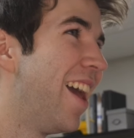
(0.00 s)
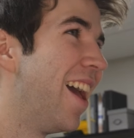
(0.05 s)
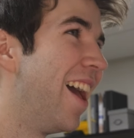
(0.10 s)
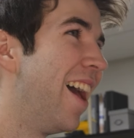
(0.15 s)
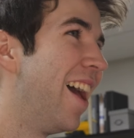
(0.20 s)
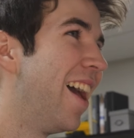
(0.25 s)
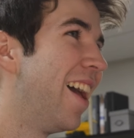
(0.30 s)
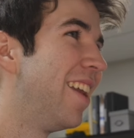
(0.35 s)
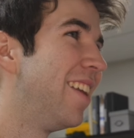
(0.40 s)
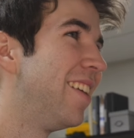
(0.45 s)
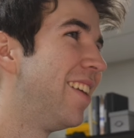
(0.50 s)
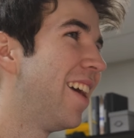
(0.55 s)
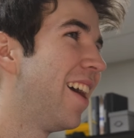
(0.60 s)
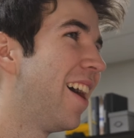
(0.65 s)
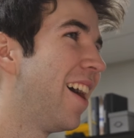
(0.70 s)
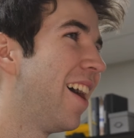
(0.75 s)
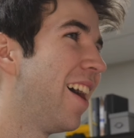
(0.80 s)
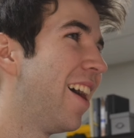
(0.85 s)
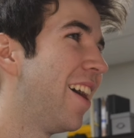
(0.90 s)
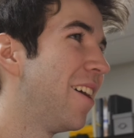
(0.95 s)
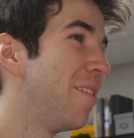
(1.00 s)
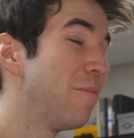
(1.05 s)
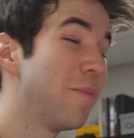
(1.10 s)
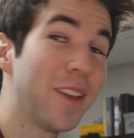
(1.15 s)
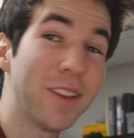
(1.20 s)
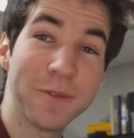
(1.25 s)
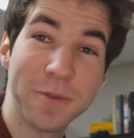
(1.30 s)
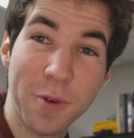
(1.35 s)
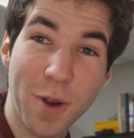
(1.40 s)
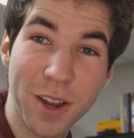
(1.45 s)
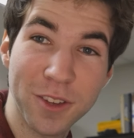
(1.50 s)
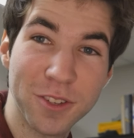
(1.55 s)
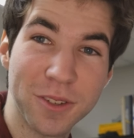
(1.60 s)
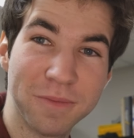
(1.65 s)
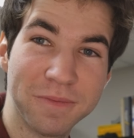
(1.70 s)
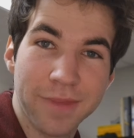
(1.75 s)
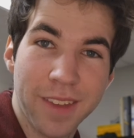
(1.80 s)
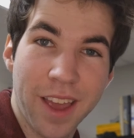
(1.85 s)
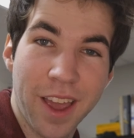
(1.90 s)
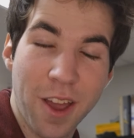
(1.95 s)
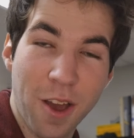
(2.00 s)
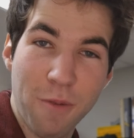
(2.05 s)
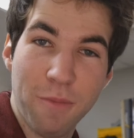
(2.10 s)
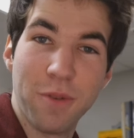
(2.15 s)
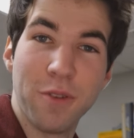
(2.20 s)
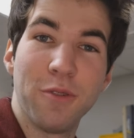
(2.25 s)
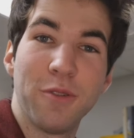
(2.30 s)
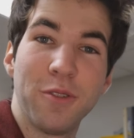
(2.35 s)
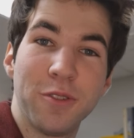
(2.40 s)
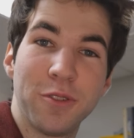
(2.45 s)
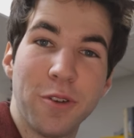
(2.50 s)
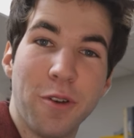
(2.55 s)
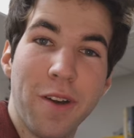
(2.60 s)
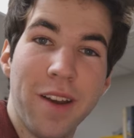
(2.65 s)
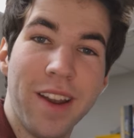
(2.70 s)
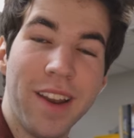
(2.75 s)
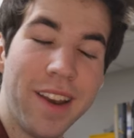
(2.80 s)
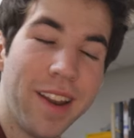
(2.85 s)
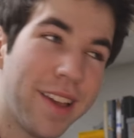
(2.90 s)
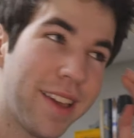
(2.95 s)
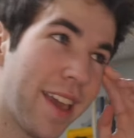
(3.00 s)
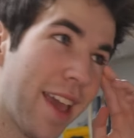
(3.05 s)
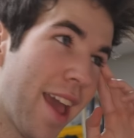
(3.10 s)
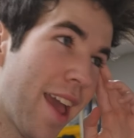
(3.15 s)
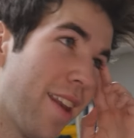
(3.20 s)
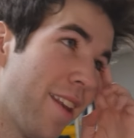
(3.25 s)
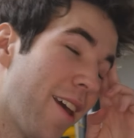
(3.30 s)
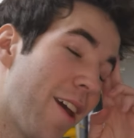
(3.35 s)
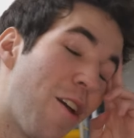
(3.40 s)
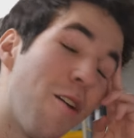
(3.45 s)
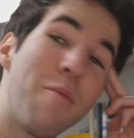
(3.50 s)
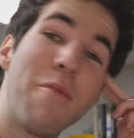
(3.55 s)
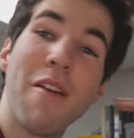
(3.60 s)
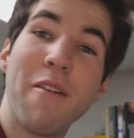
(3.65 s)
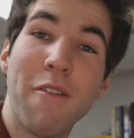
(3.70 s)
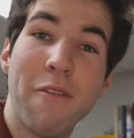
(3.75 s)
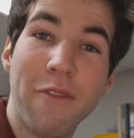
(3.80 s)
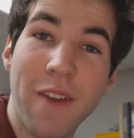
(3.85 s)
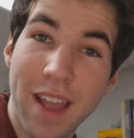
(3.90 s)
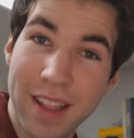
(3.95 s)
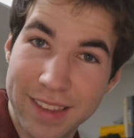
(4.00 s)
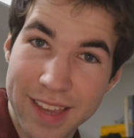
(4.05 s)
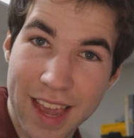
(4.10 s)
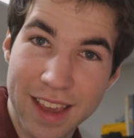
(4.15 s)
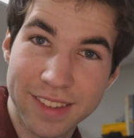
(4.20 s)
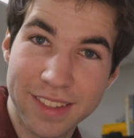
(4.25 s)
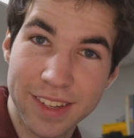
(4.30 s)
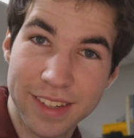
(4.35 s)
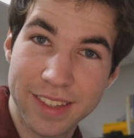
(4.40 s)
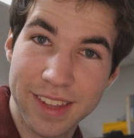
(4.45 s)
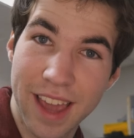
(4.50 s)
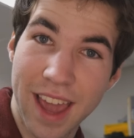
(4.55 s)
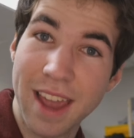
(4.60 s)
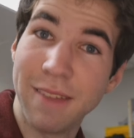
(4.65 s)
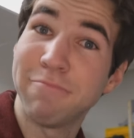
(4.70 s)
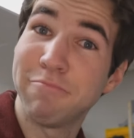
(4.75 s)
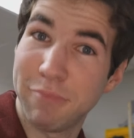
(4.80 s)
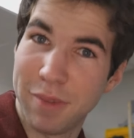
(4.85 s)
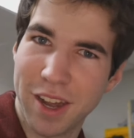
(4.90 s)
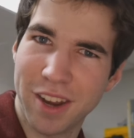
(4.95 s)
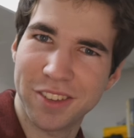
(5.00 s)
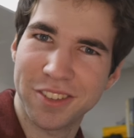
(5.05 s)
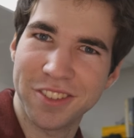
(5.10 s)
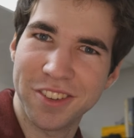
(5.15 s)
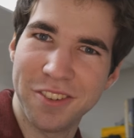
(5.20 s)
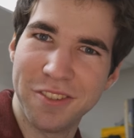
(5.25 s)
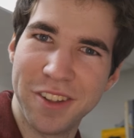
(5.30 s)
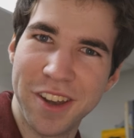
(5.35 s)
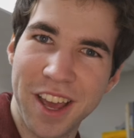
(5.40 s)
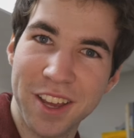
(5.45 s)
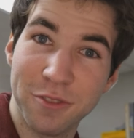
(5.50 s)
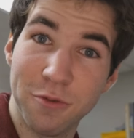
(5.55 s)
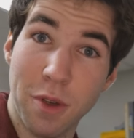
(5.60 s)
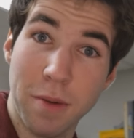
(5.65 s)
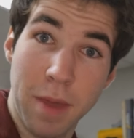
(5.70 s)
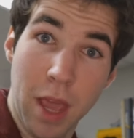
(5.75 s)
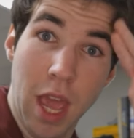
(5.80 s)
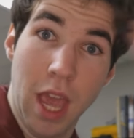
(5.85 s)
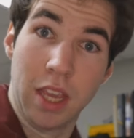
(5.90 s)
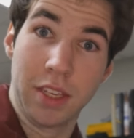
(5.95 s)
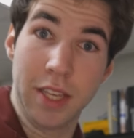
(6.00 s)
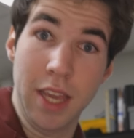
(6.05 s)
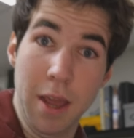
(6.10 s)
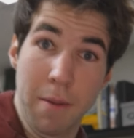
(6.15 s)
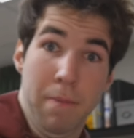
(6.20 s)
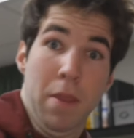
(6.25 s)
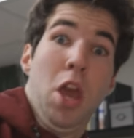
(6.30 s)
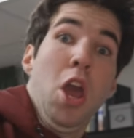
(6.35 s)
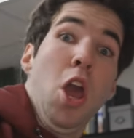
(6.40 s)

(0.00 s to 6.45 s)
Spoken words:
And thanks for watching. I hope you enjoyed it again. I hope you have a fantastic day, and I'll see you in the next one. See ya!